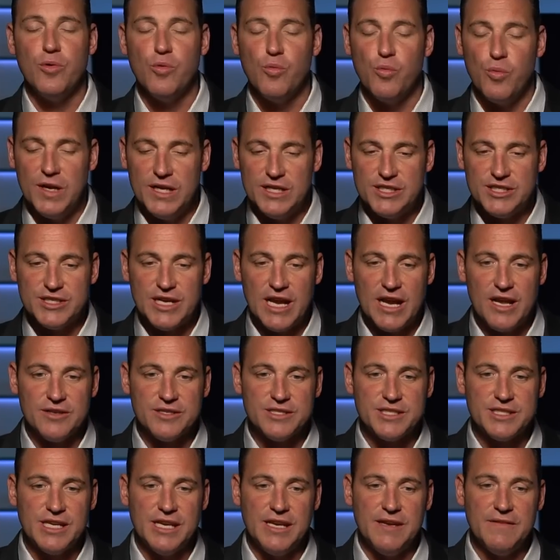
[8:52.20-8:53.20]
We shall
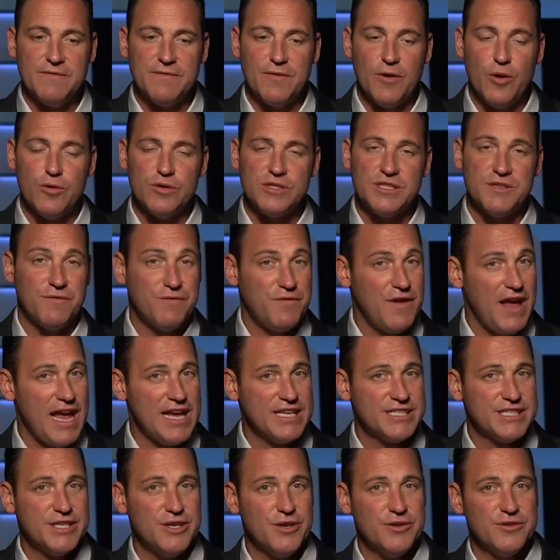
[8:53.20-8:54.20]
see, folks.
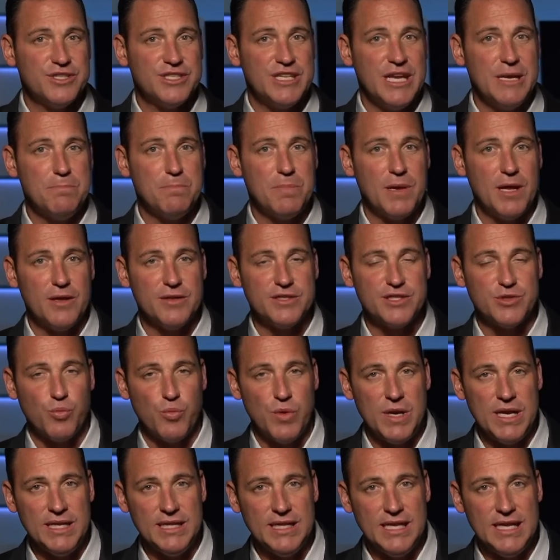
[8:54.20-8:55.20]
Fasten your seatbelts.
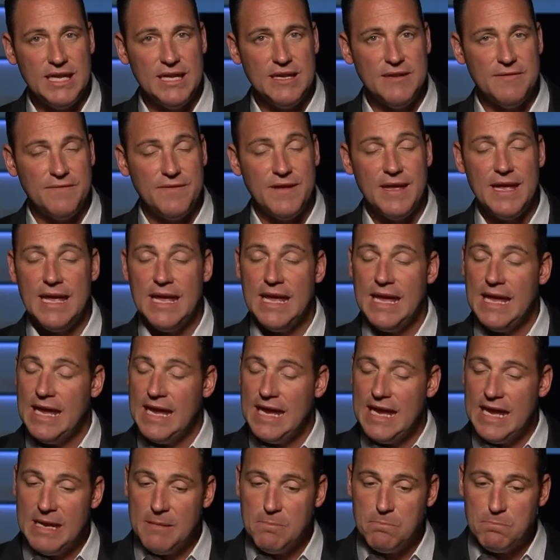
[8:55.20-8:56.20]
We live
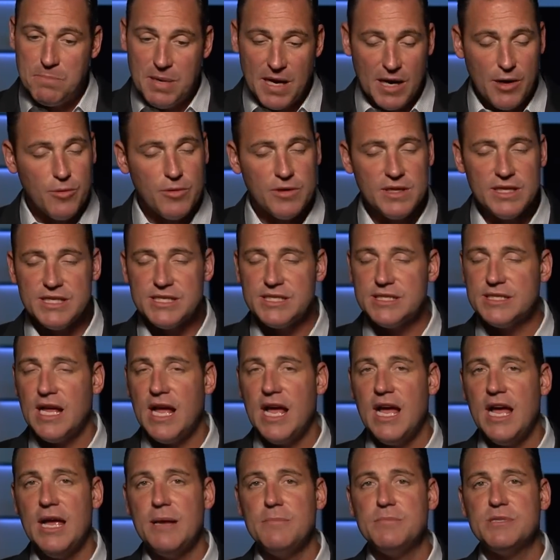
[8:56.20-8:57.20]
in perilous
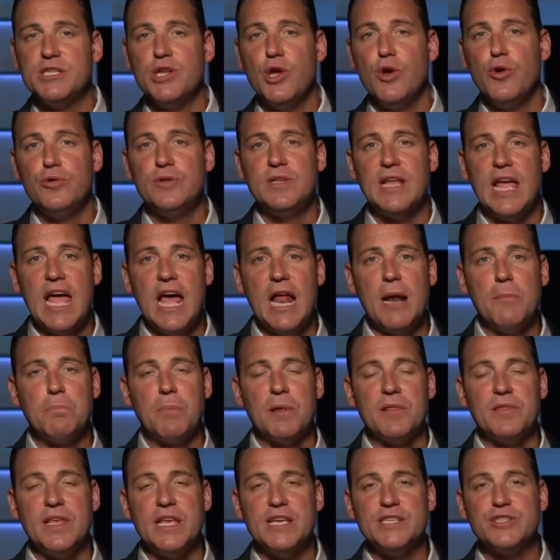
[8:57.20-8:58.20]
times, no doubt,
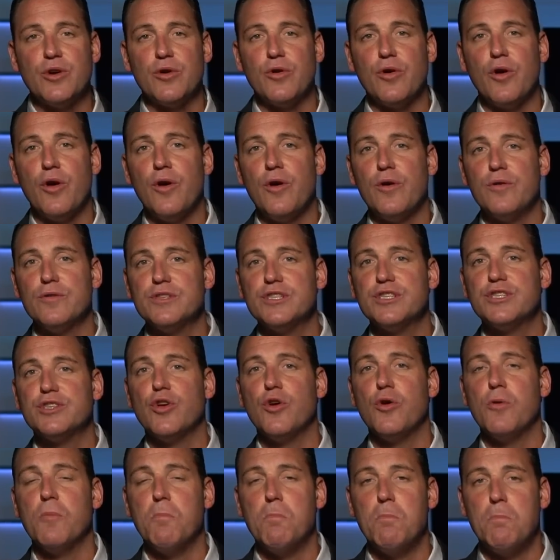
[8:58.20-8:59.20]
but these are
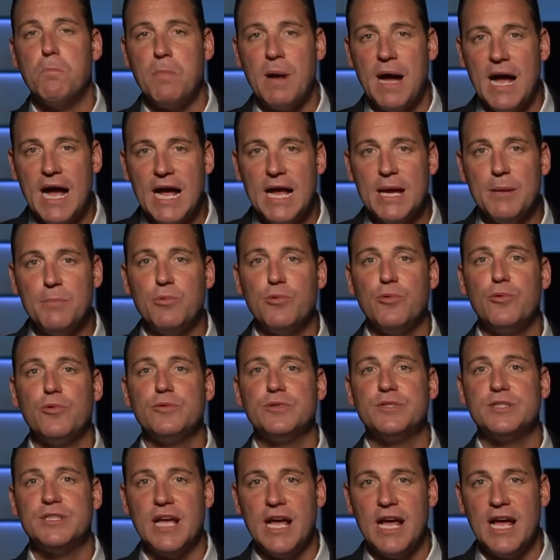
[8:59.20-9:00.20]
also Bible
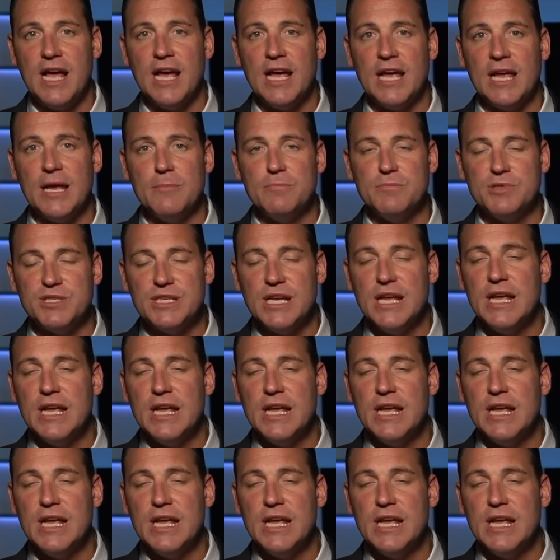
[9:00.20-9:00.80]
times.